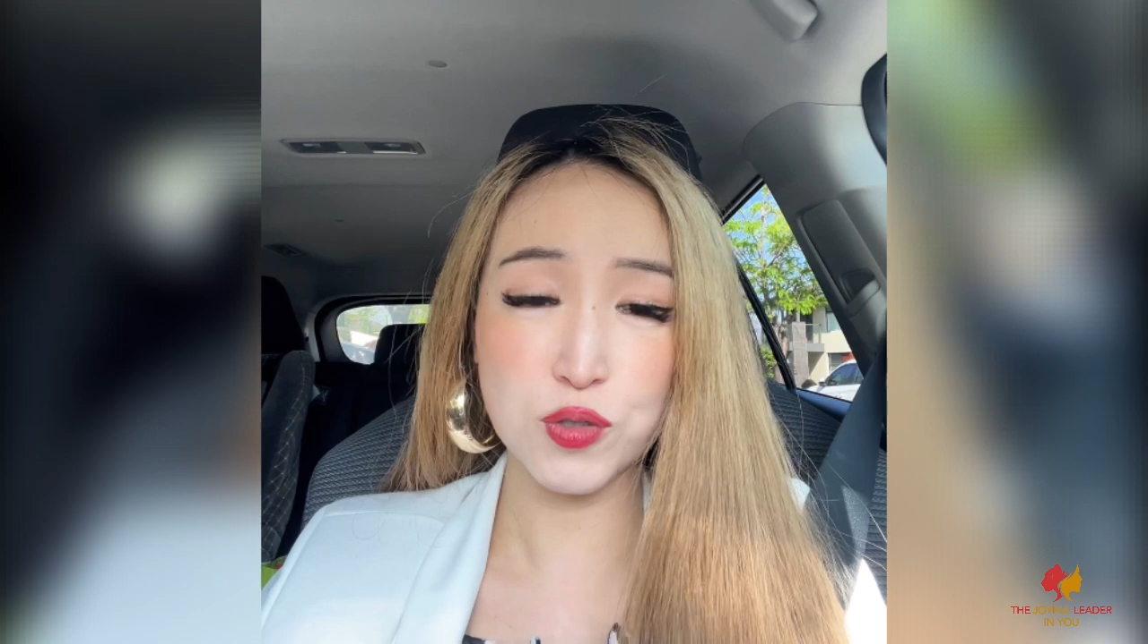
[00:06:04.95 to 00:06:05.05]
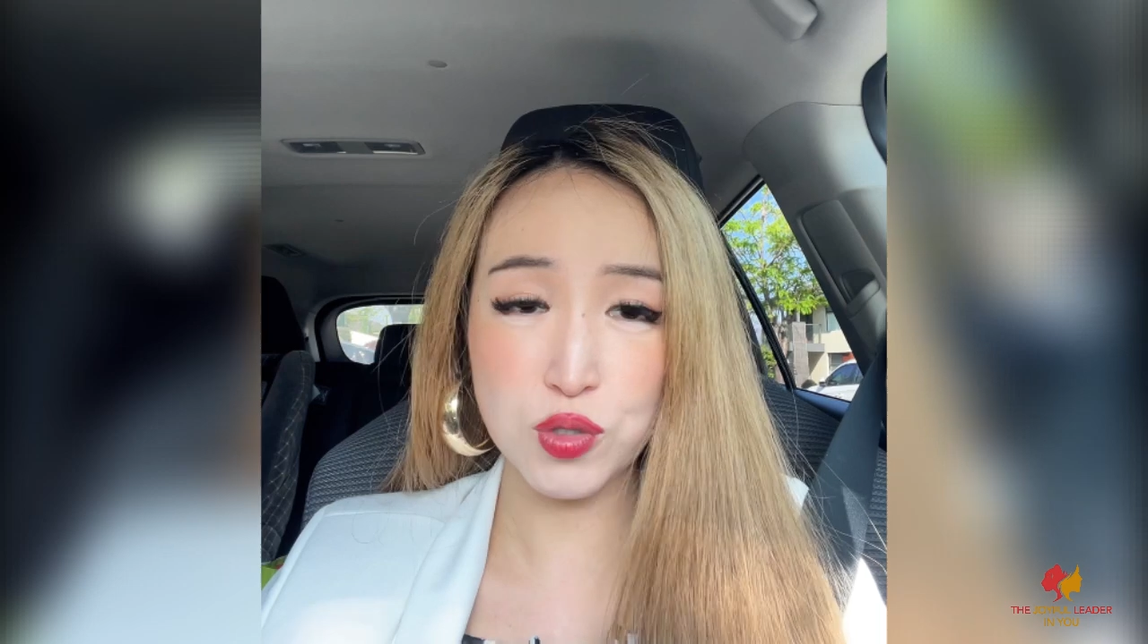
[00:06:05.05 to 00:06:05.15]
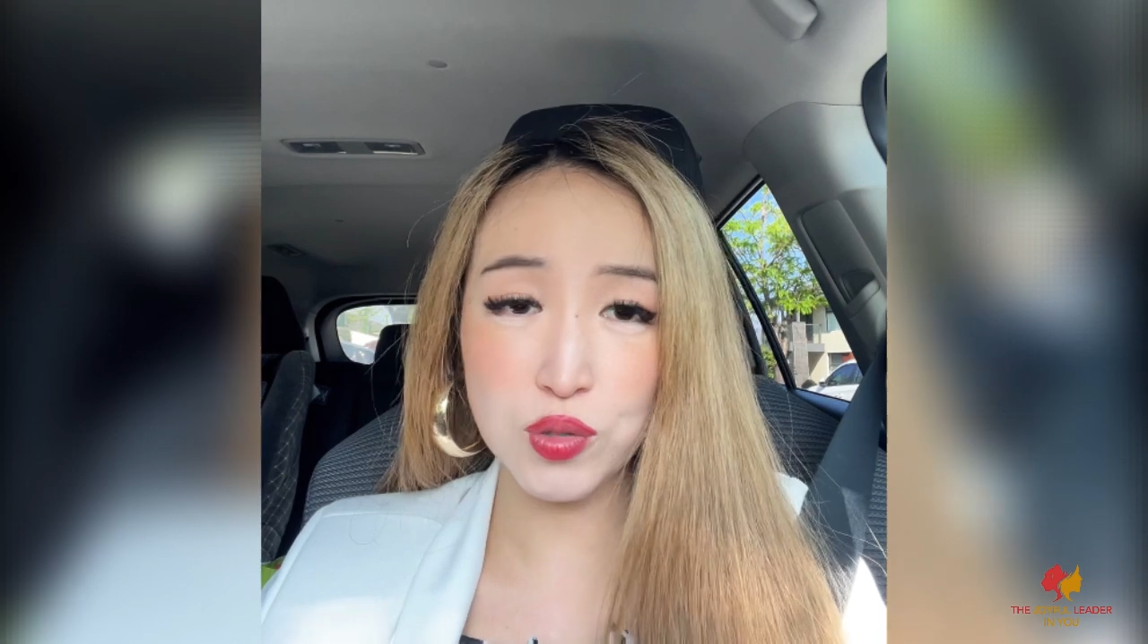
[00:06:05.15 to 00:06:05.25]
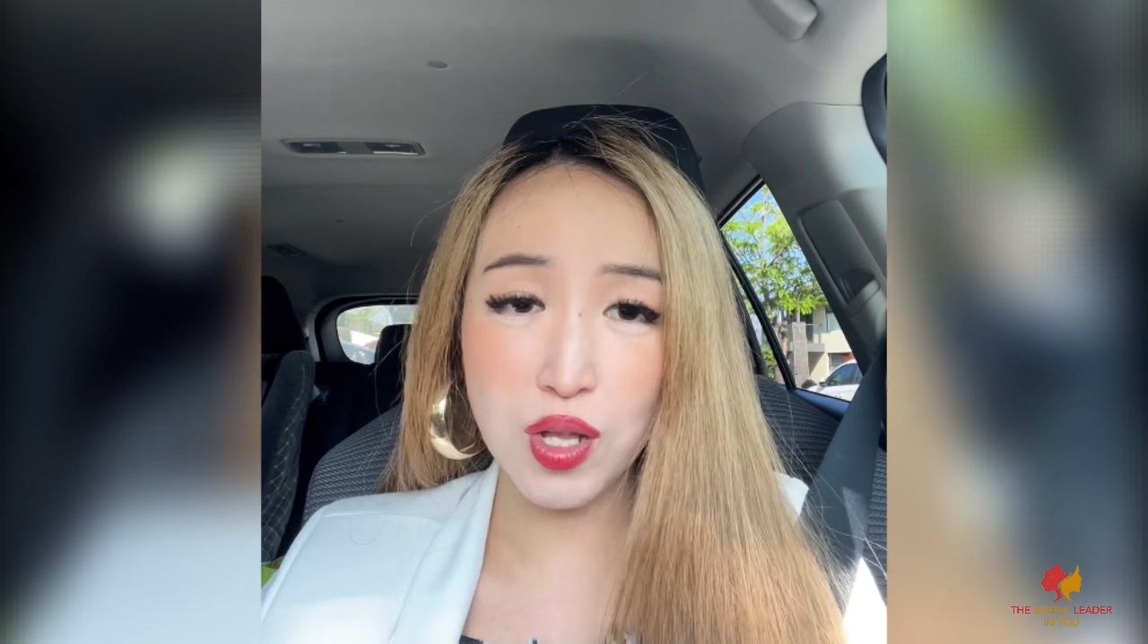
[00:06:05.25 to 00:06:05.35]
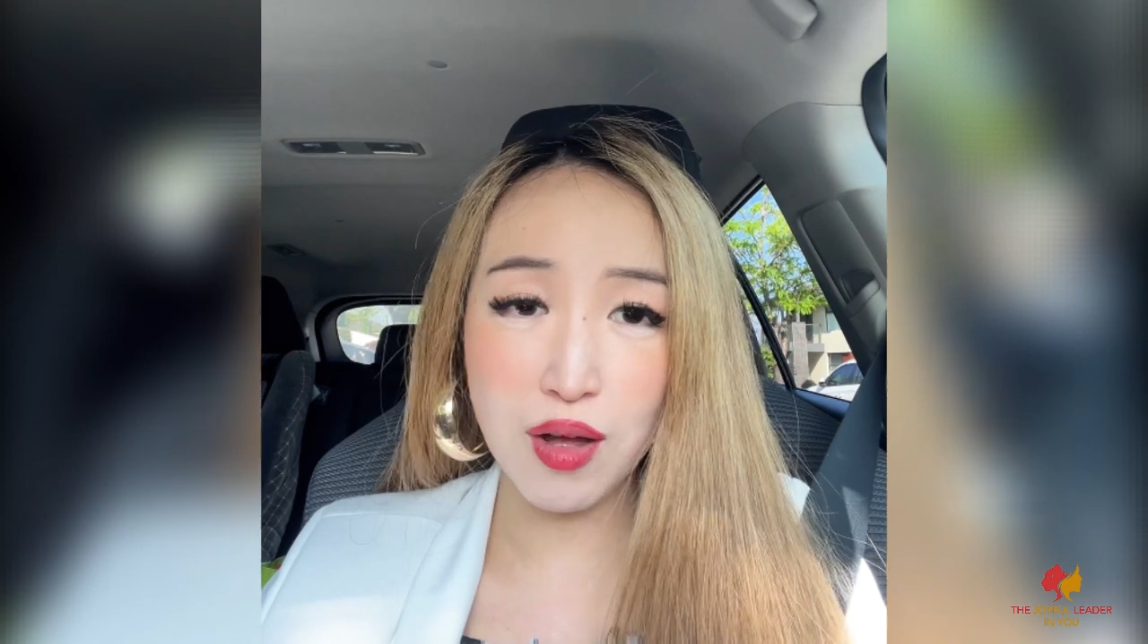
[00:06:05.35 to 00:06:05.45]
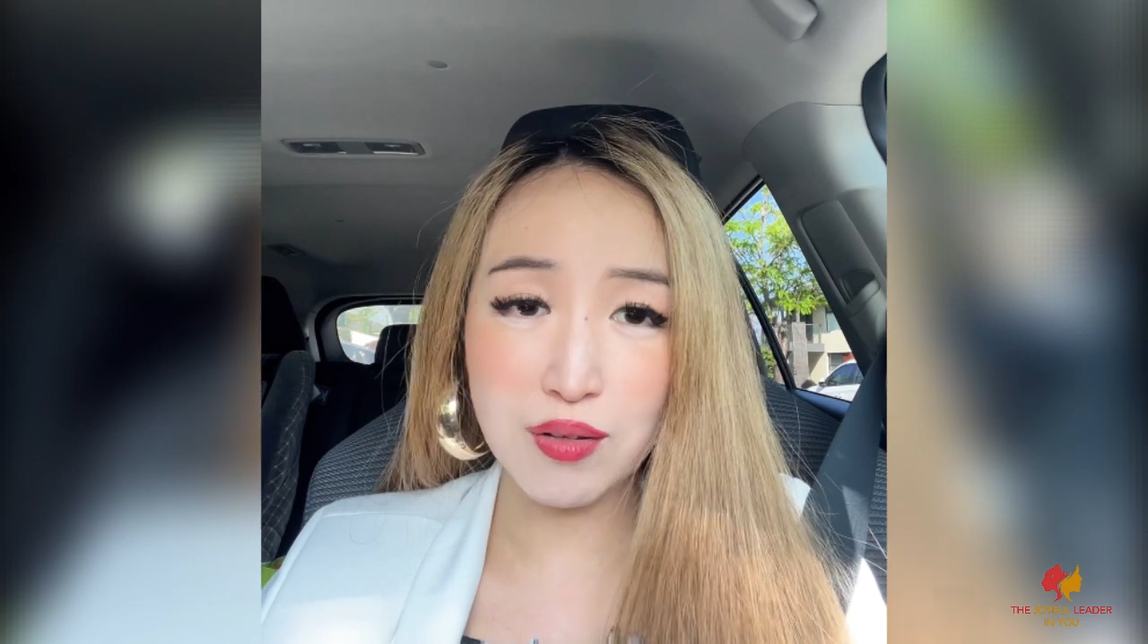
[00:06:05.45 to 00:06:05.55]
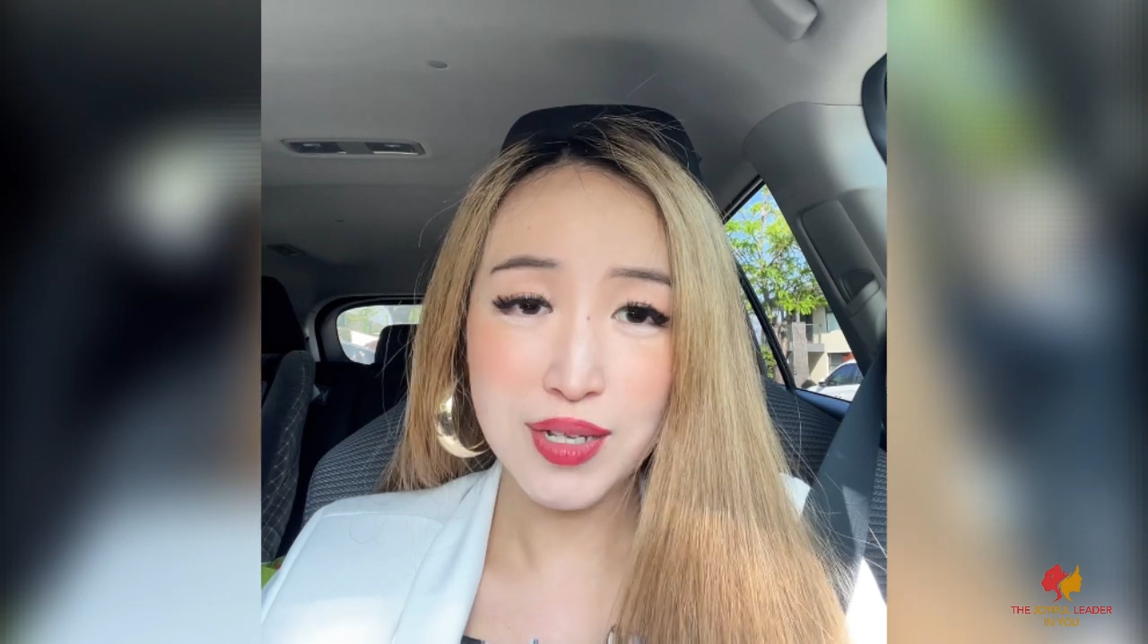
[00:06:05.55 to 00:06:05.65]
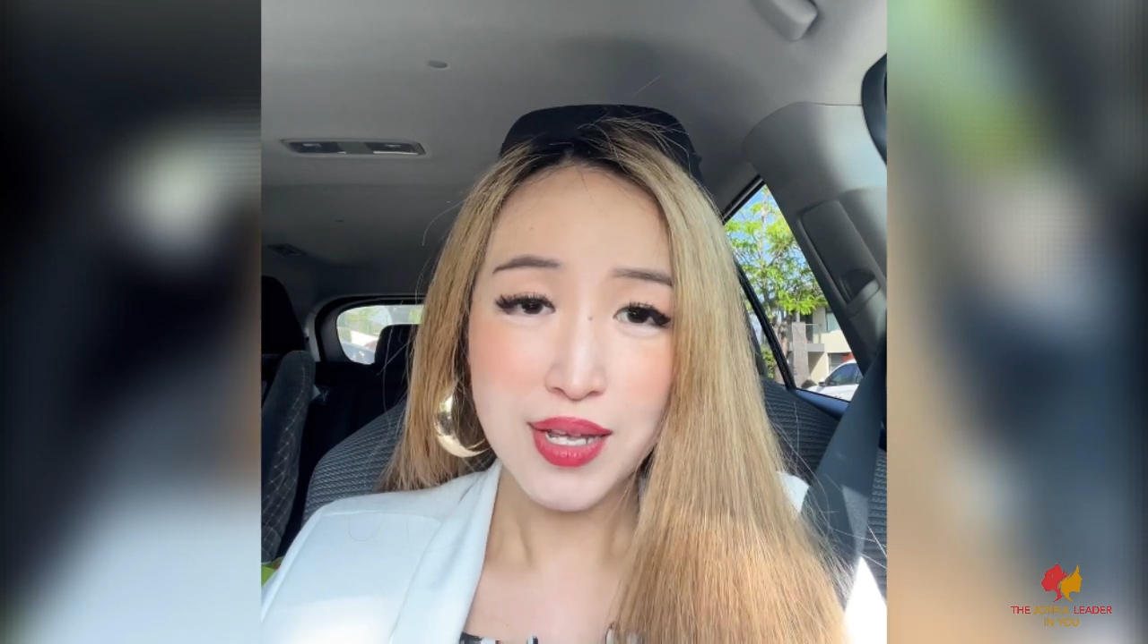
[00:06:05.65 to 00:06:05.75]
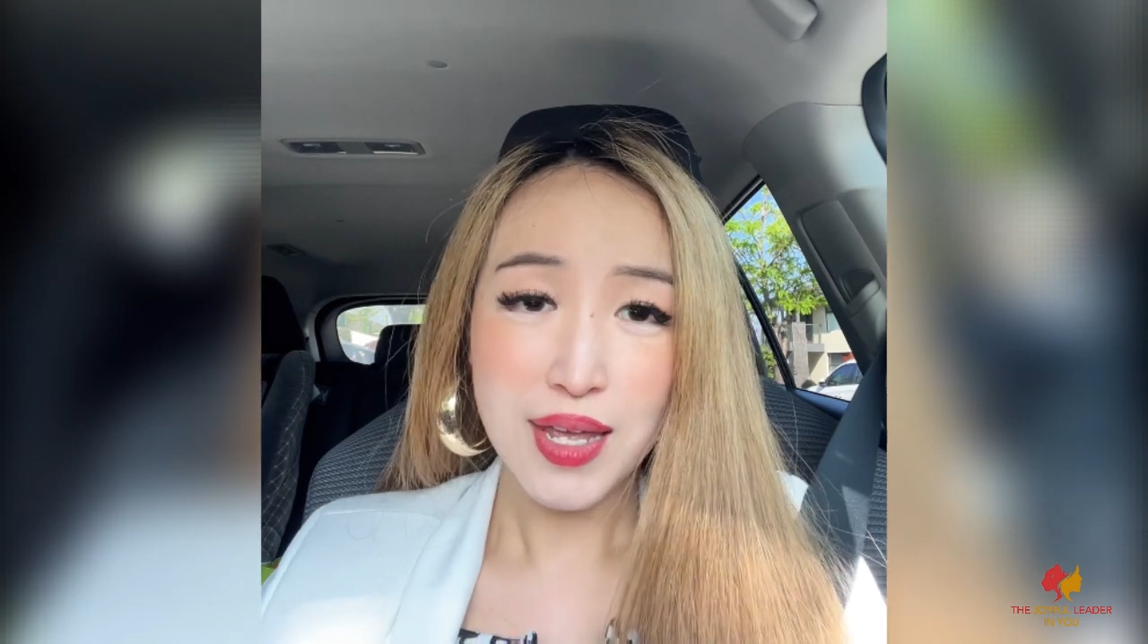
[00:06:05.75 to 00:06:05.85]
for too long.